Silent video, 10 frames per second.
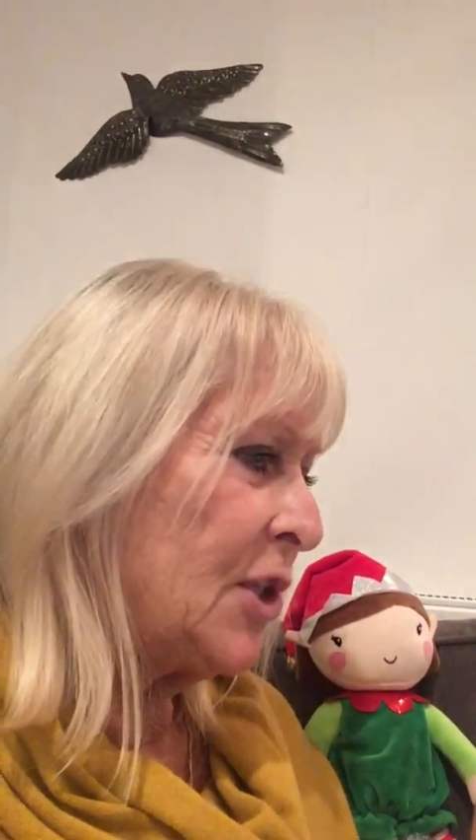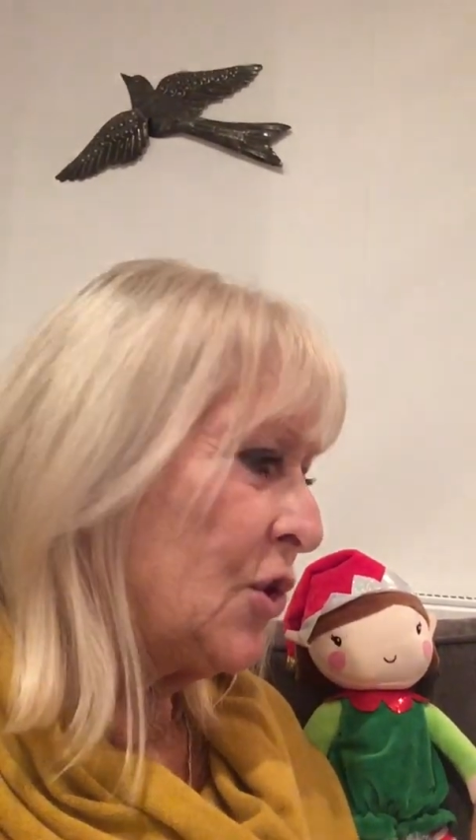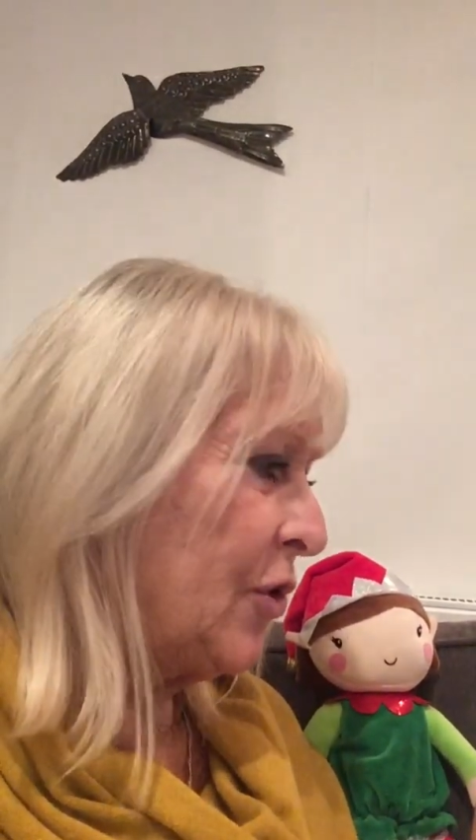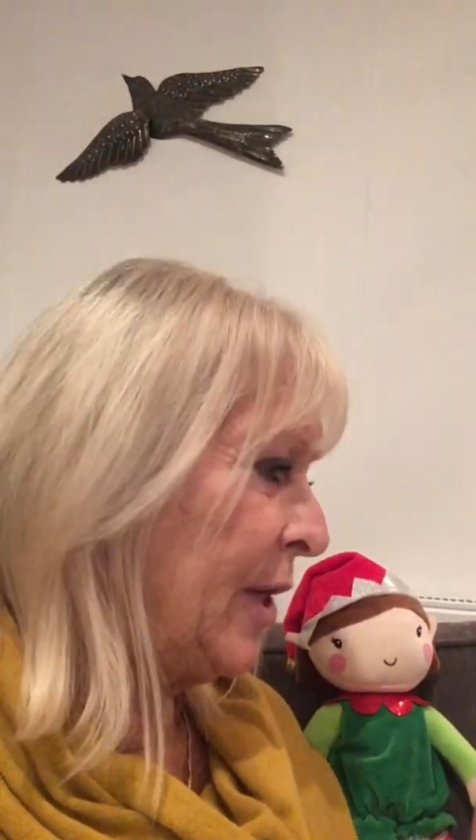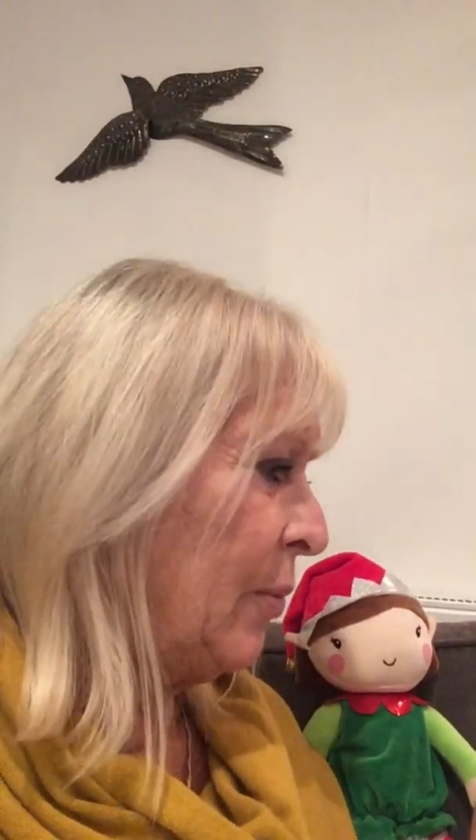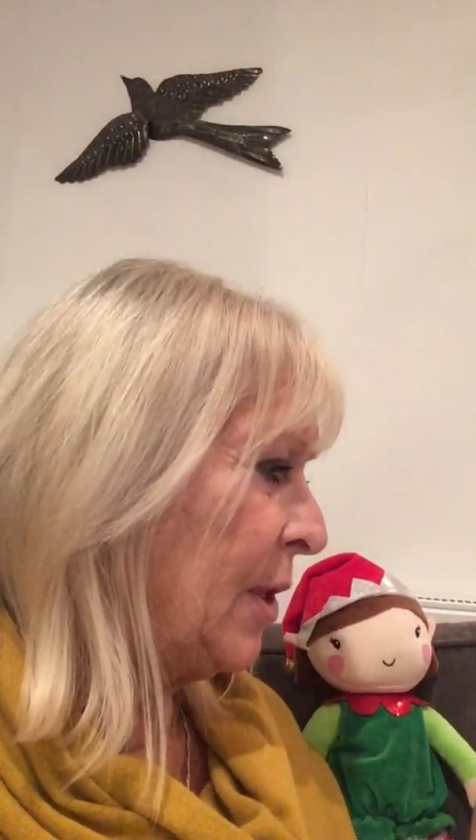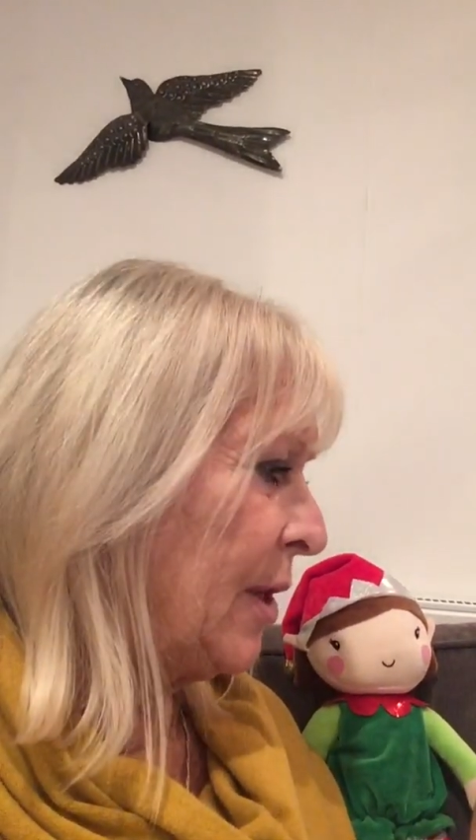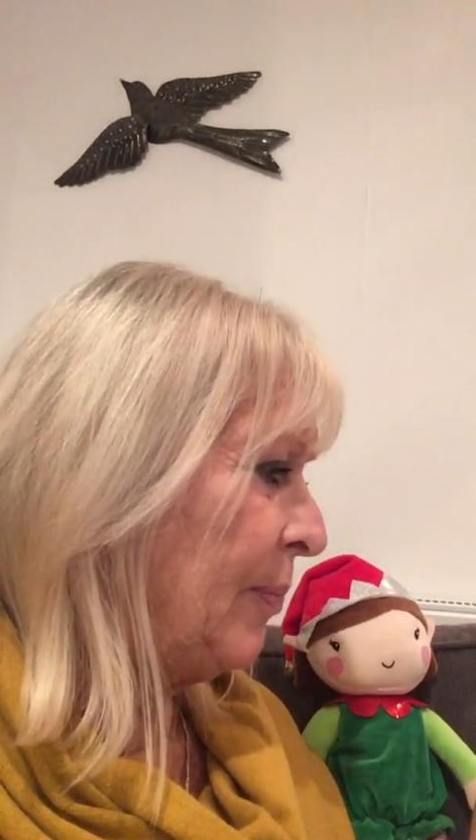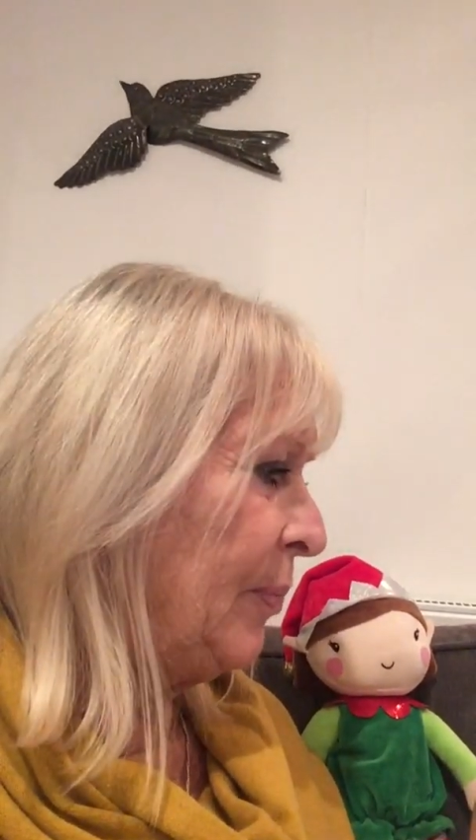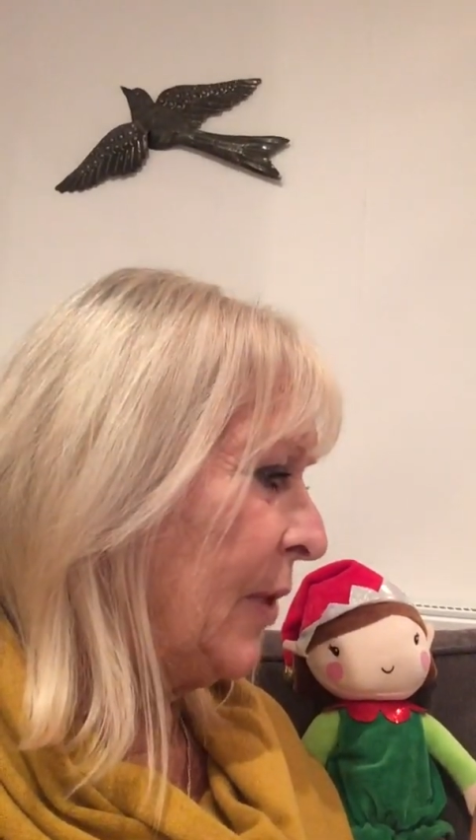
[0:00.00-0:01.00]
tree with
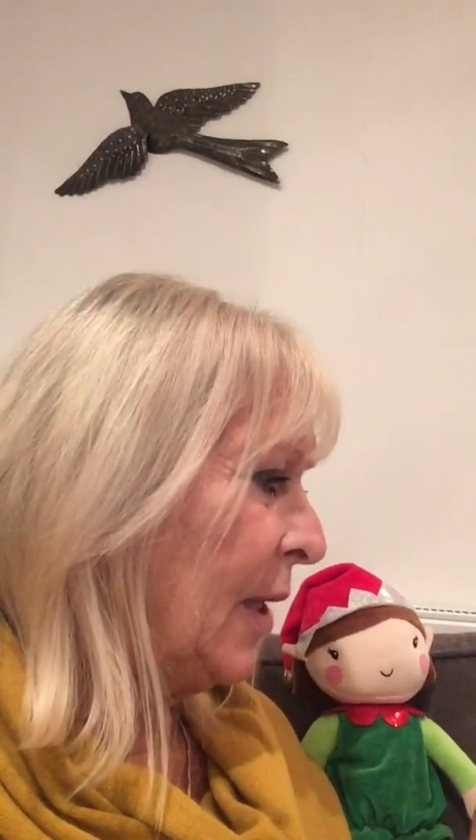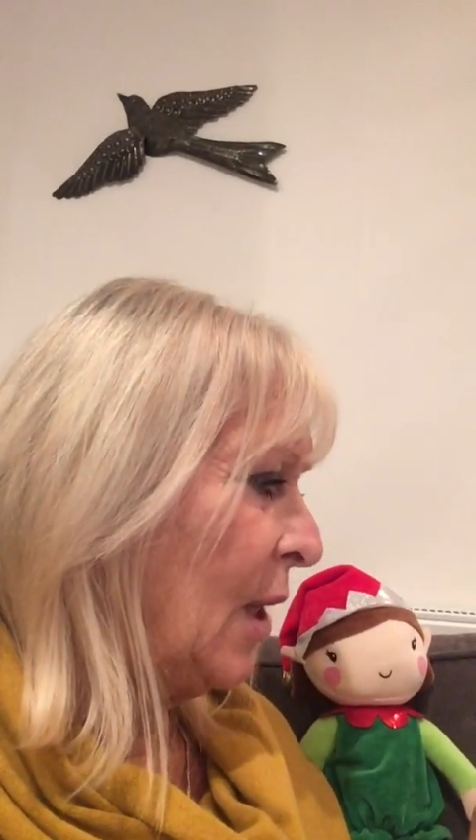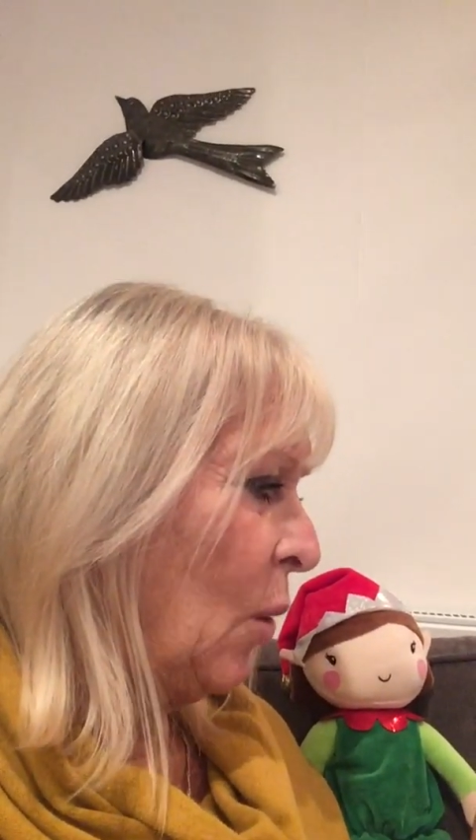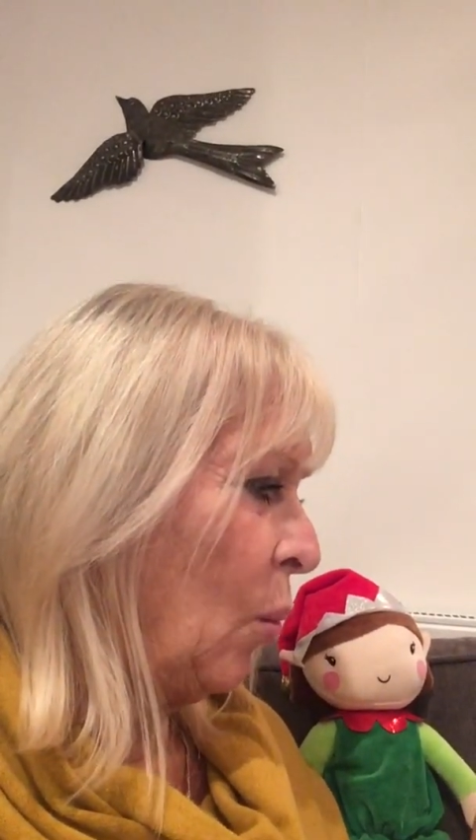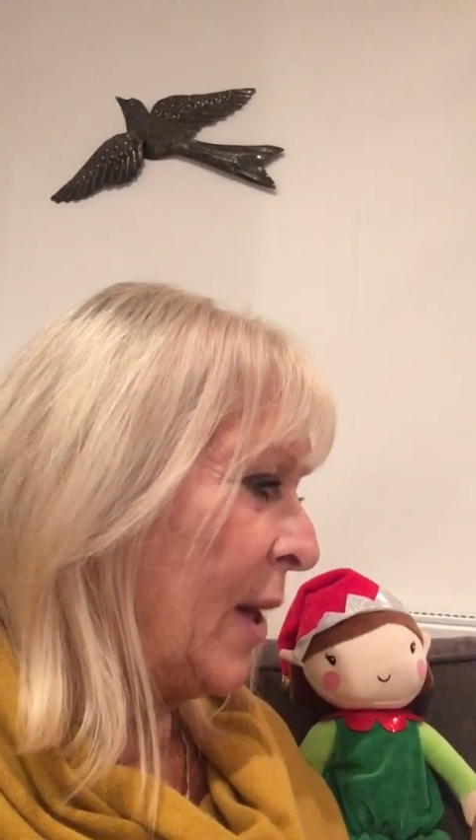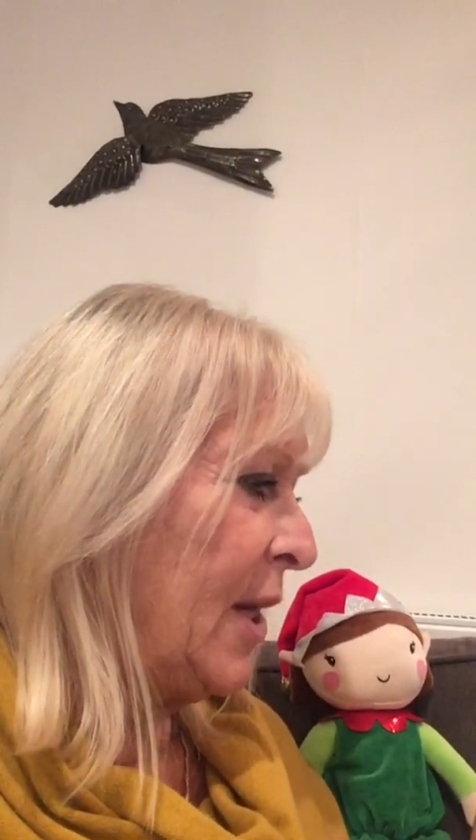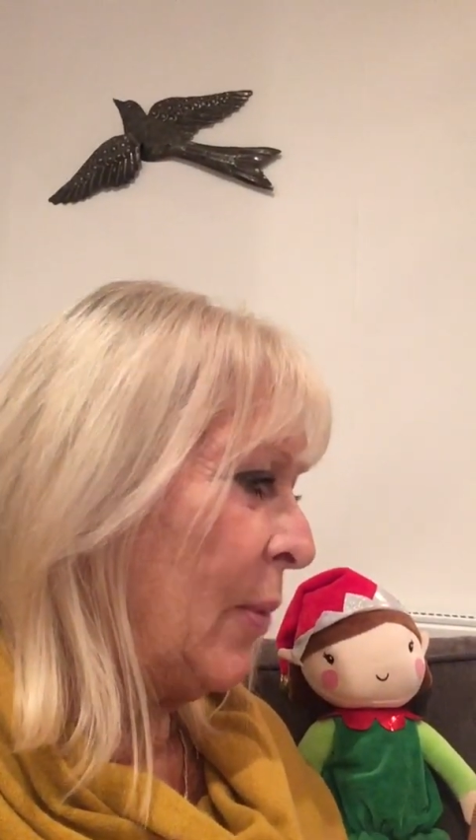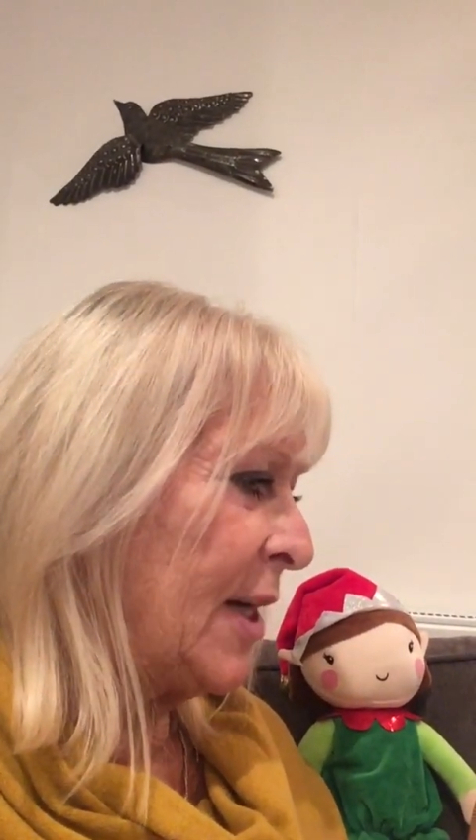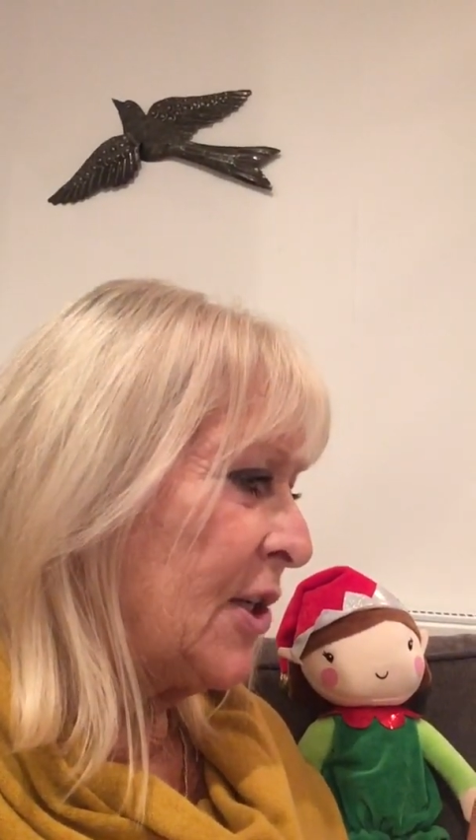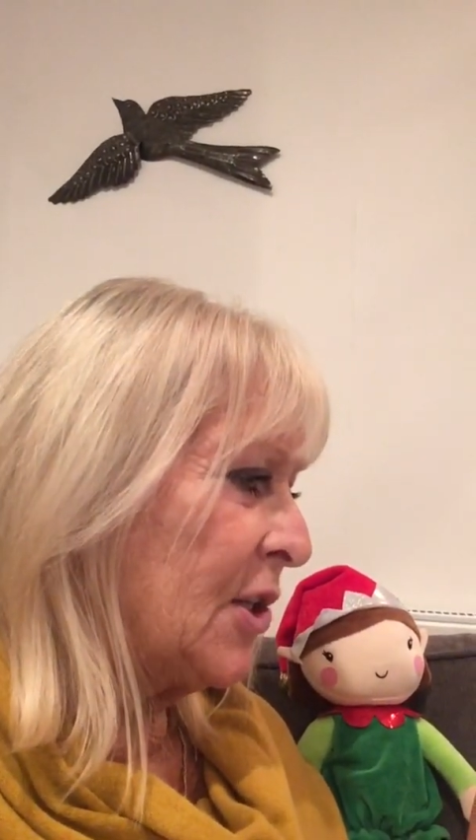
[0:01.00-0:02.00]
him when he
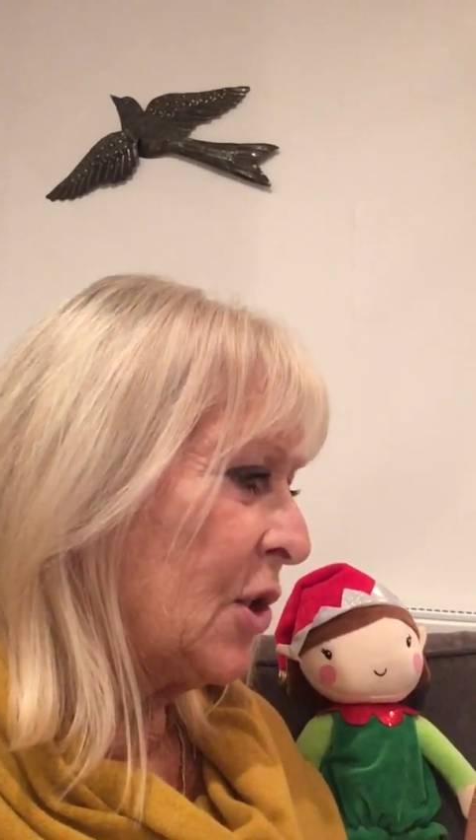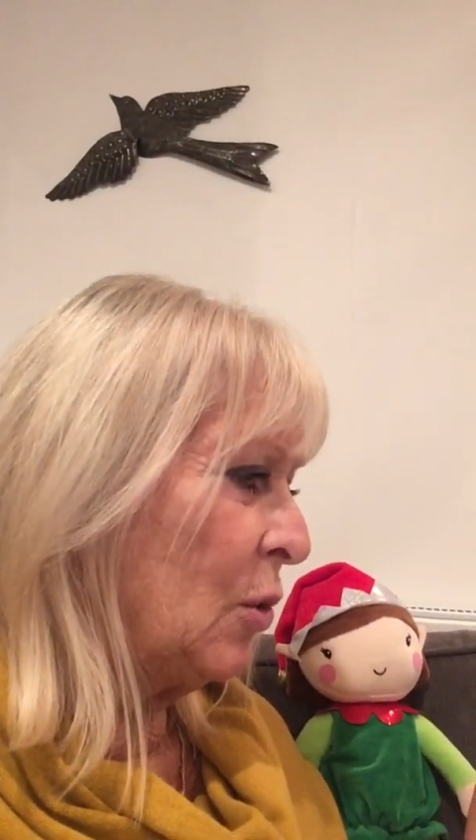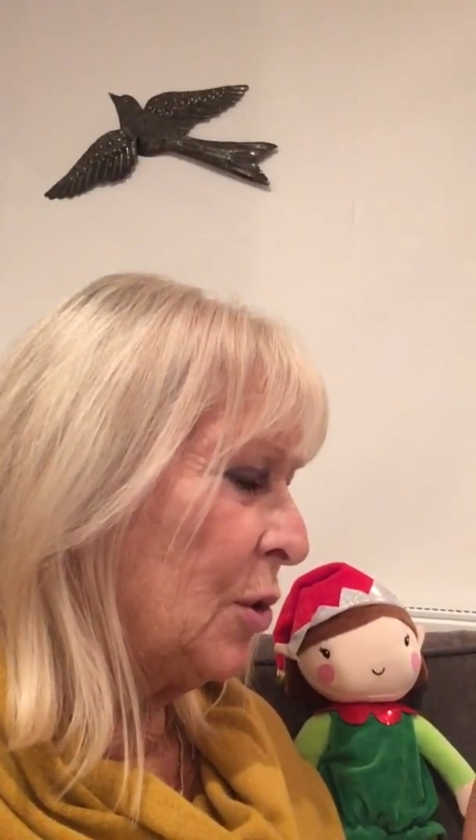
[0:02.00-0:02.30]
went to school